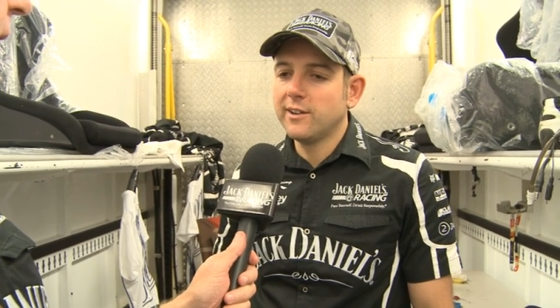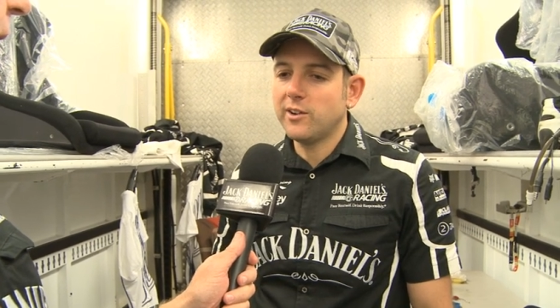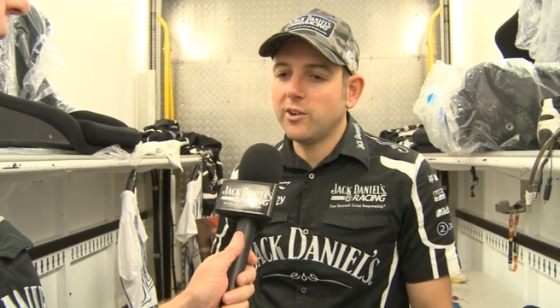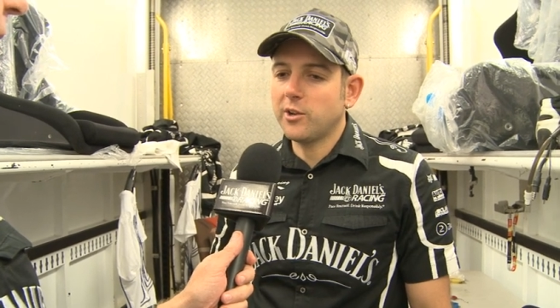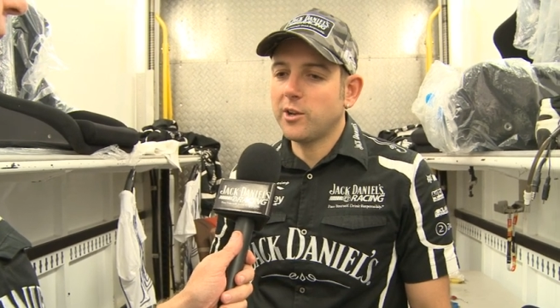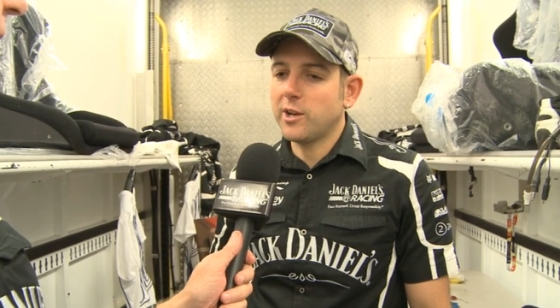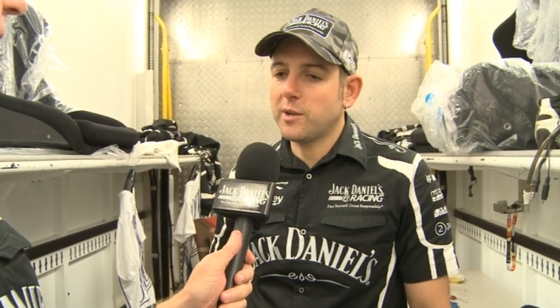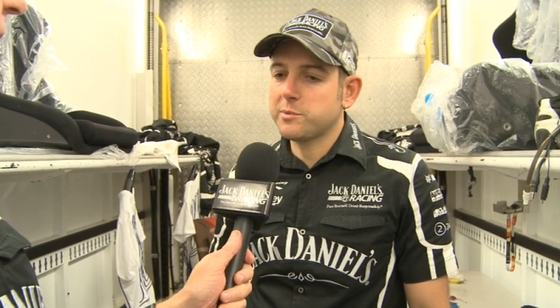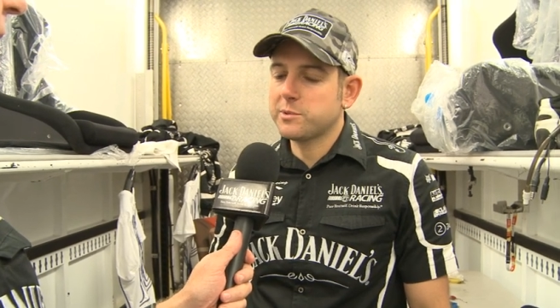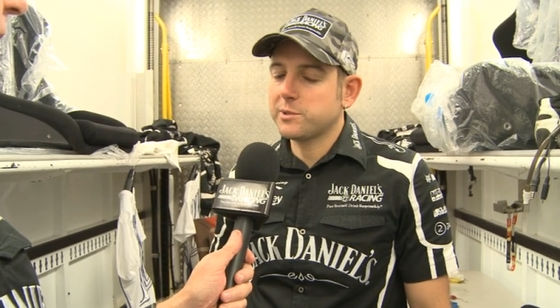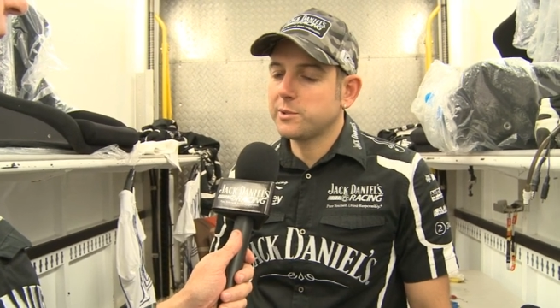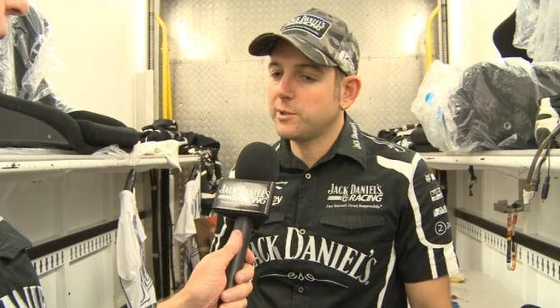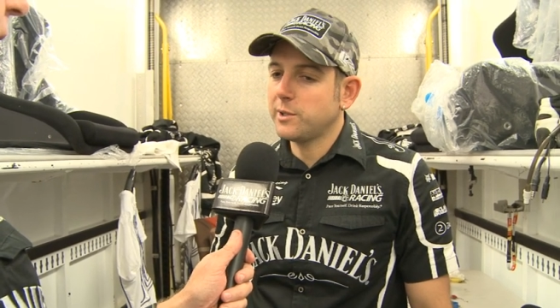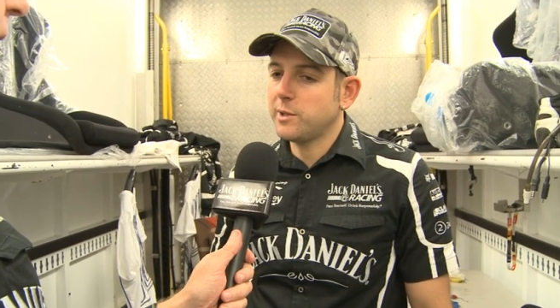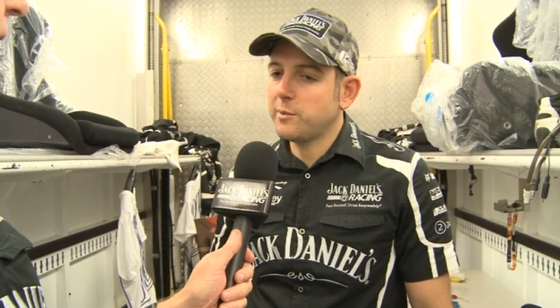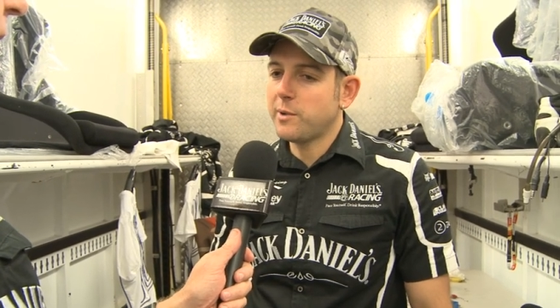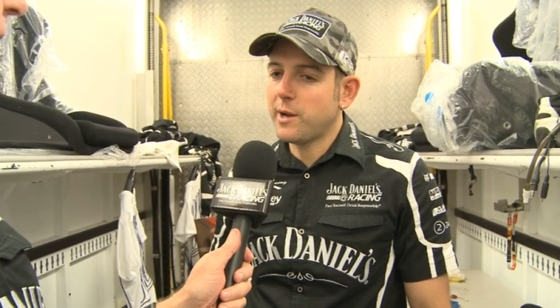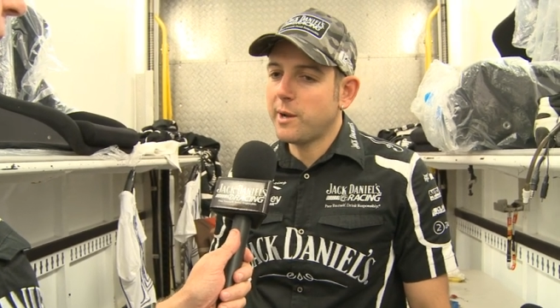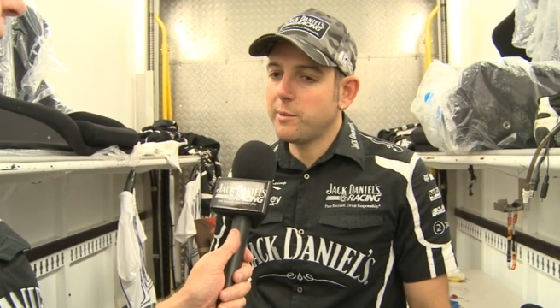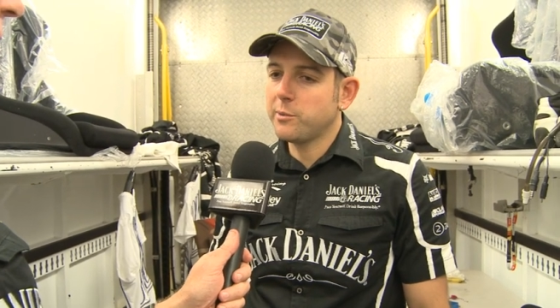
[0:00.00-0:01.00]
I got
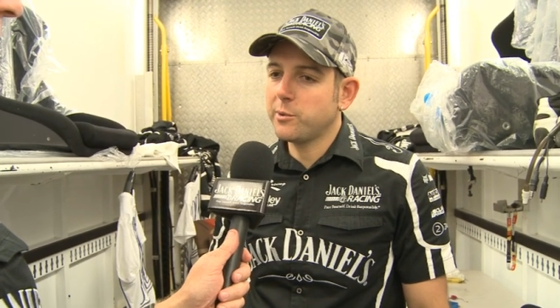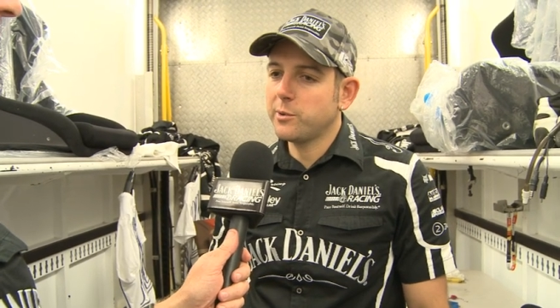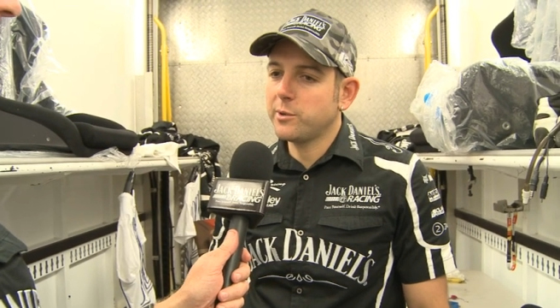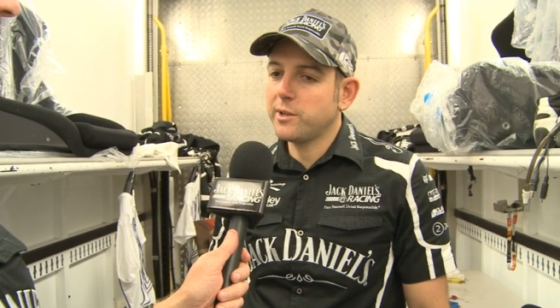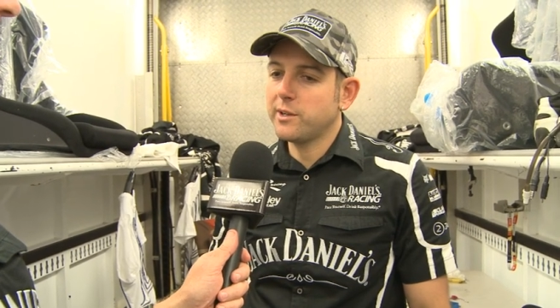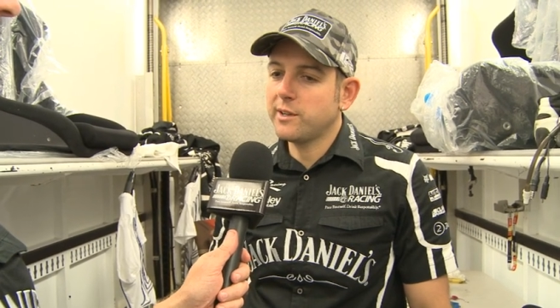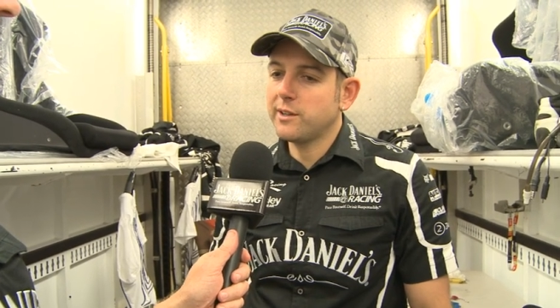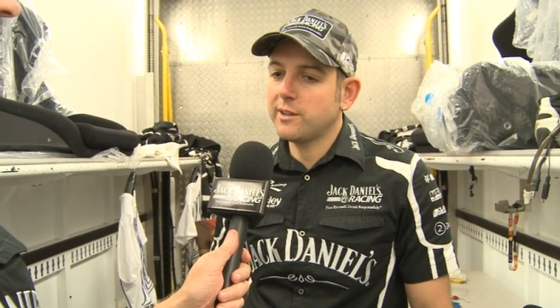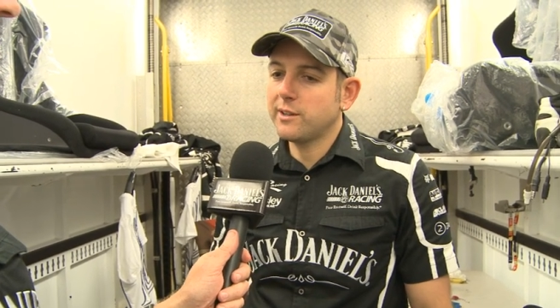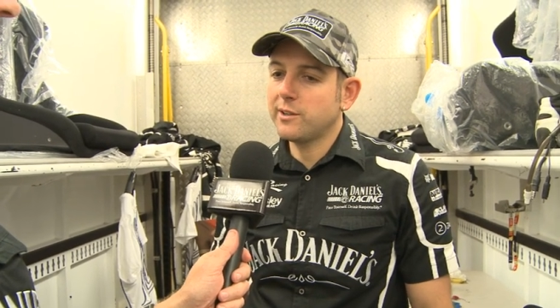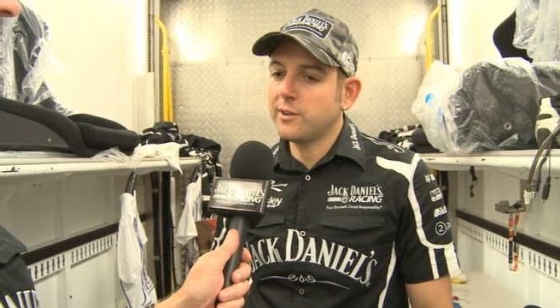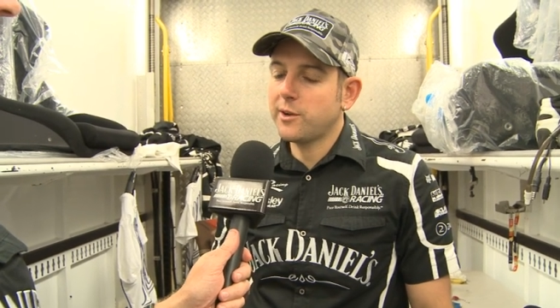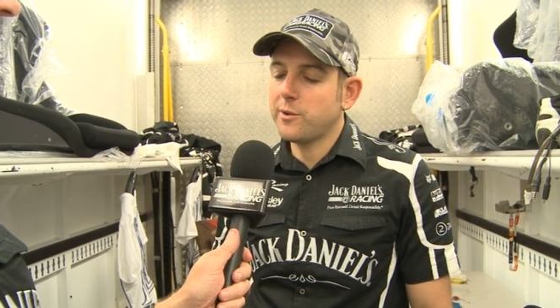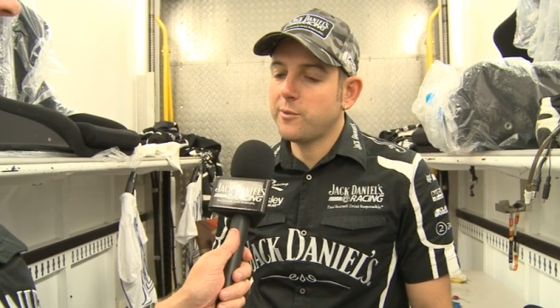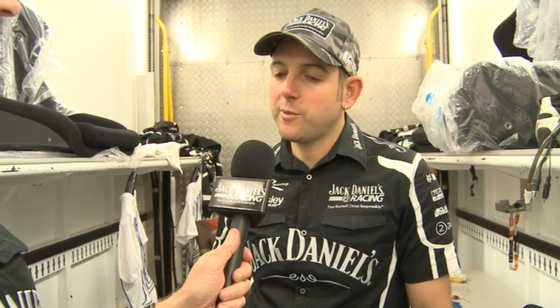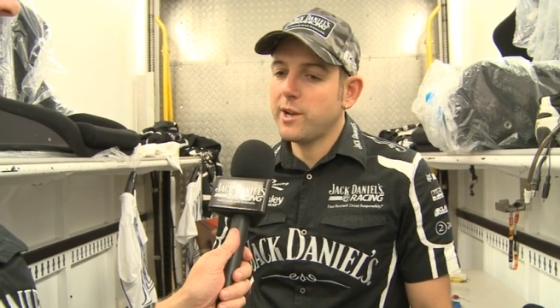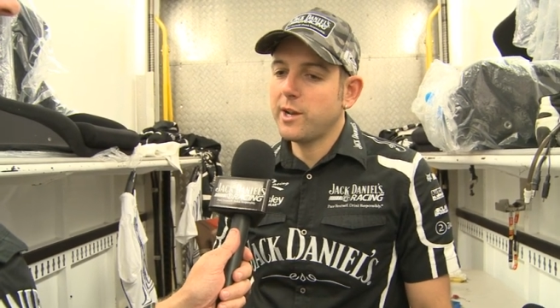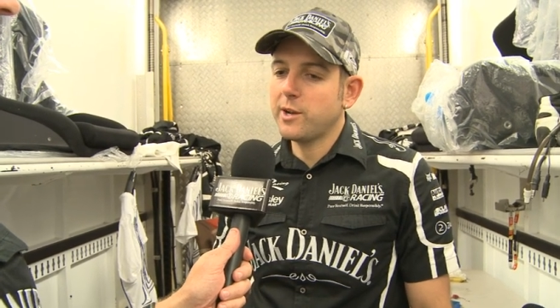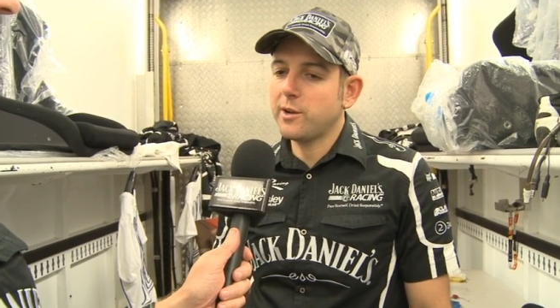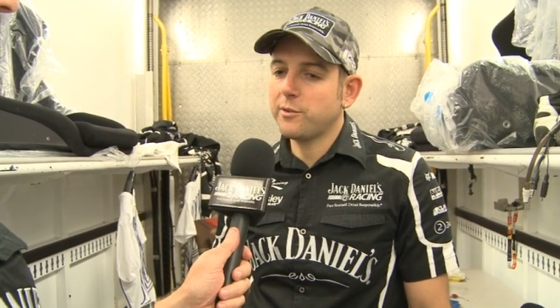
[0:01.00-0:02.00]
absolutely pummeled and
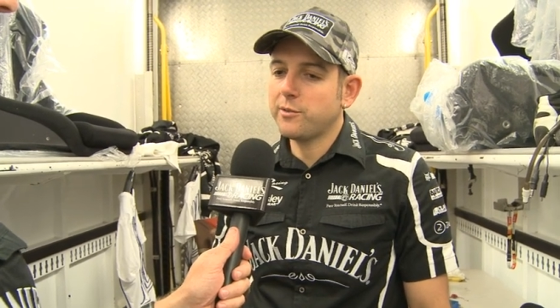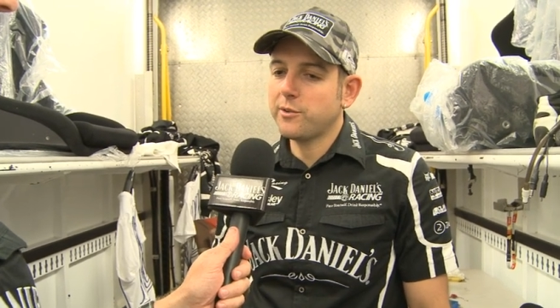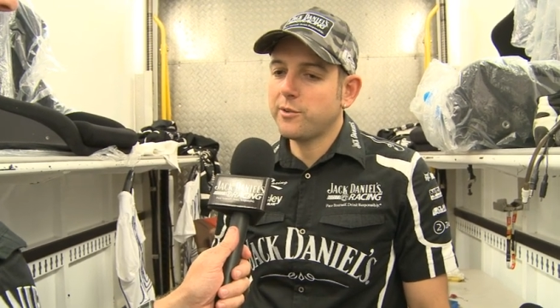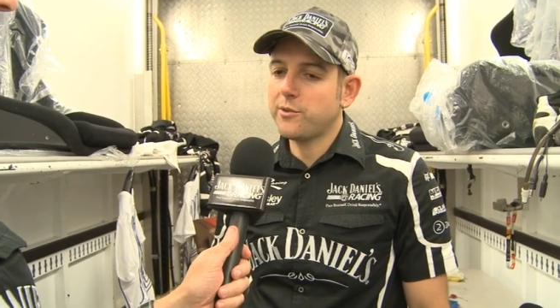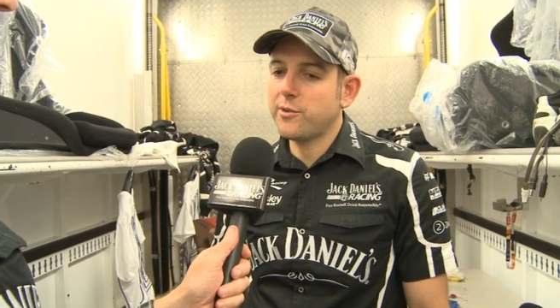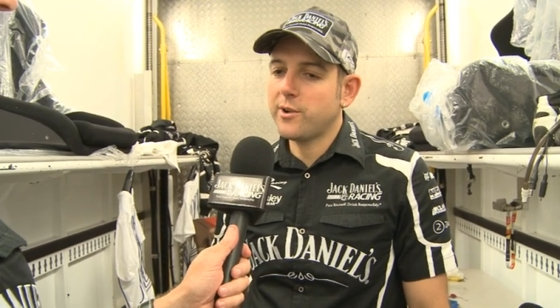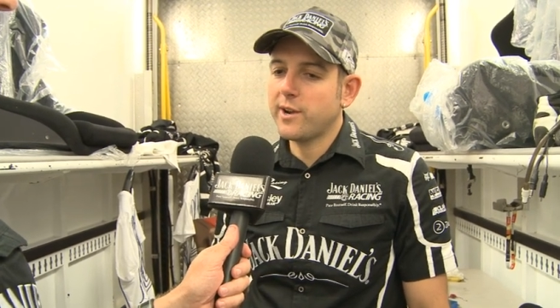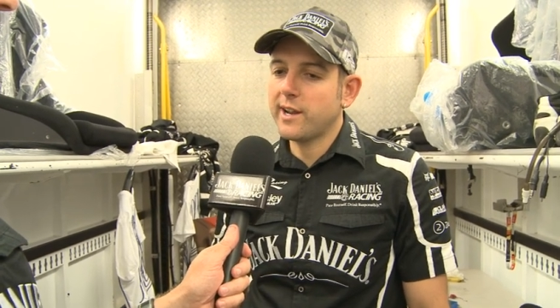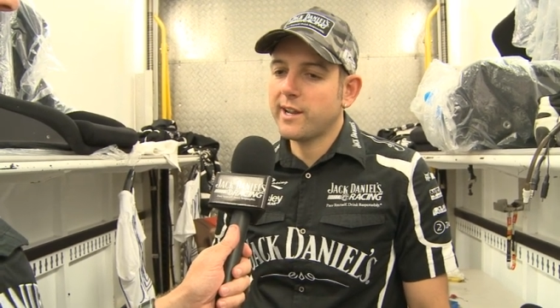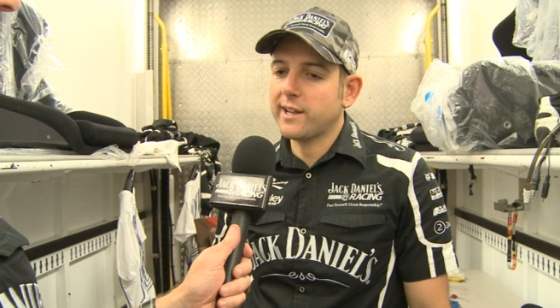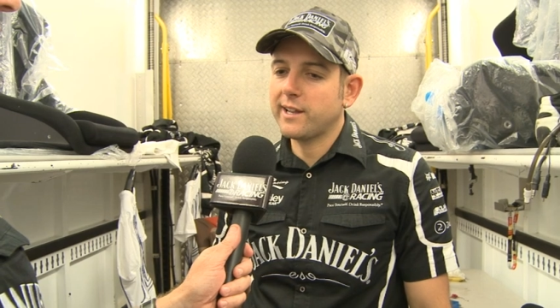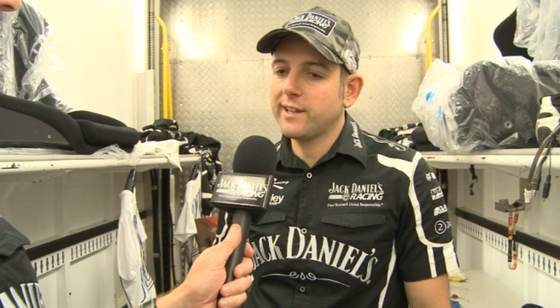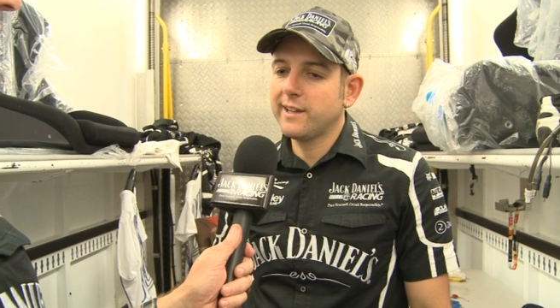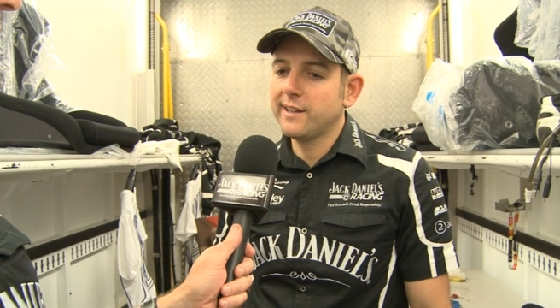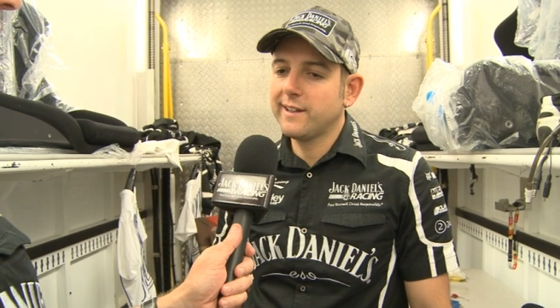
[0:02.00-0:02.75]
got ran off the track